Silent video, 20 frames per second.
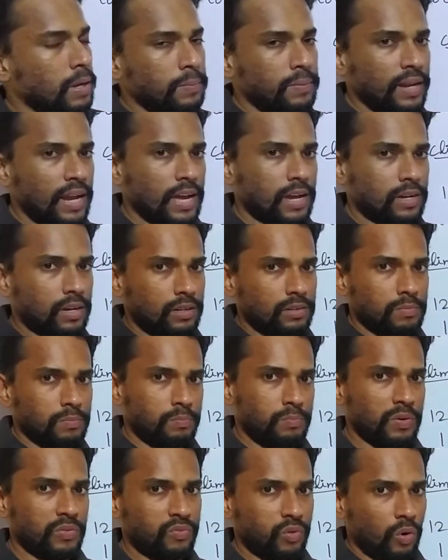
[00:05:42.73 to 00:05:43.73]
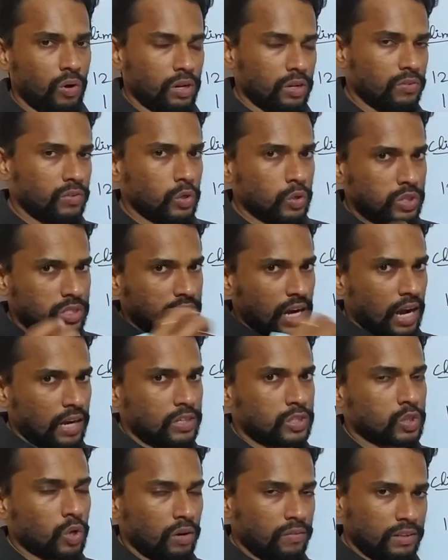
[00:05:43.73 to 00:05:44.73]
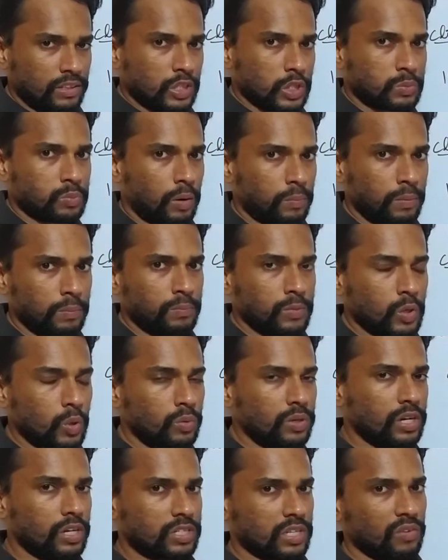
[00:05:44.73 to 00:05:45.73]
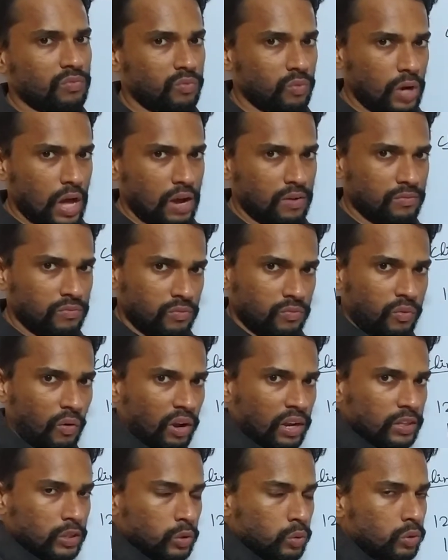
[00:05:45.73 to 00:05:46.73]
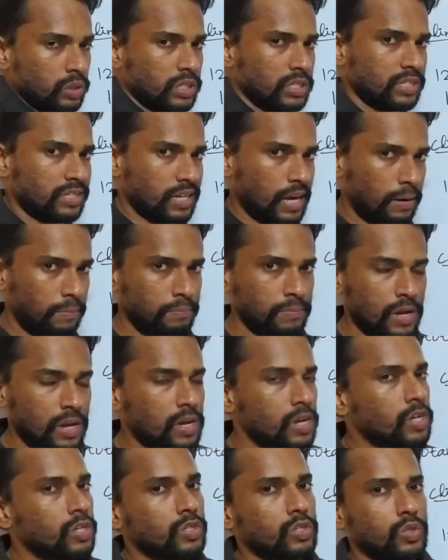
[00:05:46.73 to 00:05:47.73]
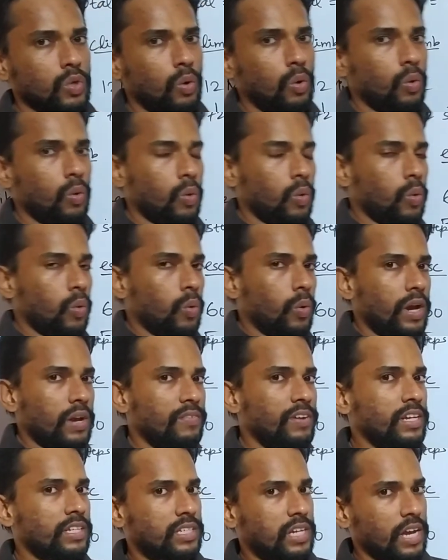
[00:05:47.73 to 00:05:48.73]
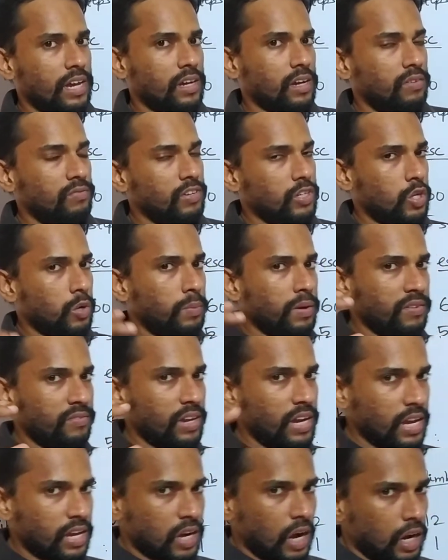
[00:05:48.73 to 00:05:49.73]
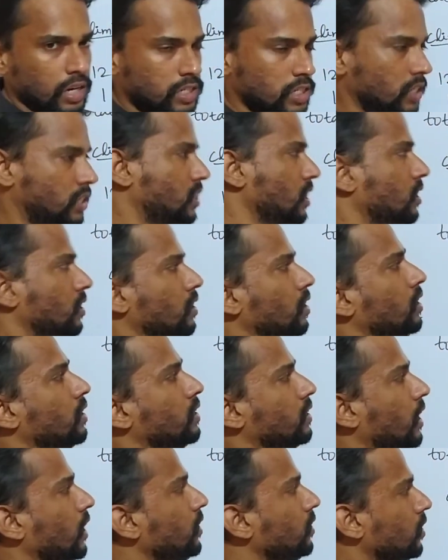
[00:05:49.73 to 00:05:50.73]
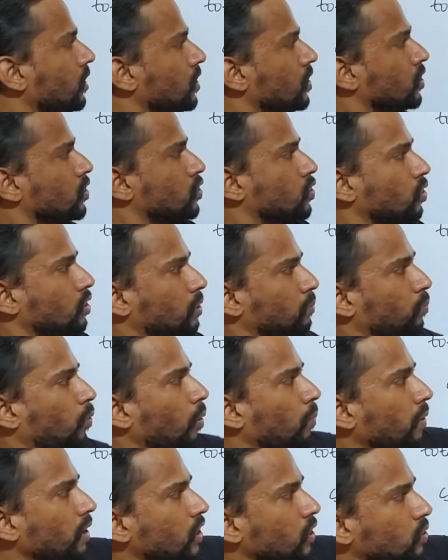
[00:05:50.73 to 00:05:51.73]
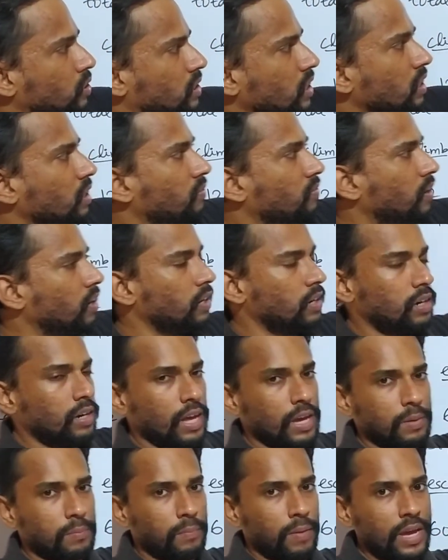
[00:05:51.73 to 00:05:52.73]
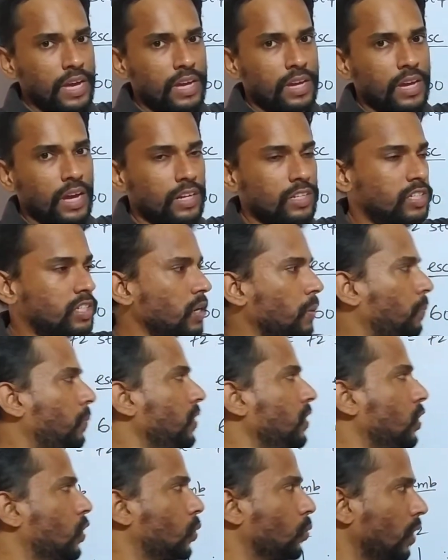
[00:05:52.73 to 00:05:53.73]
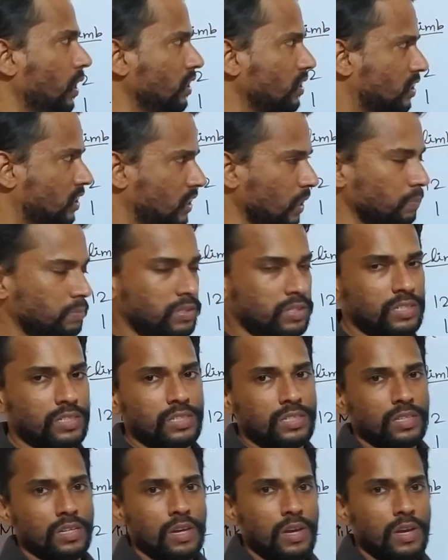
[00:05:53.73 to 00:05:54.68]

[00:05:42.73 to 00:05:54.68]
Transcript: maybe like before you start solving this problem, you yourself would have fallen through this trap. So anyways, like we should be very cautious in, the, in that. So the moment you see the word like Mike can step in twelve steps,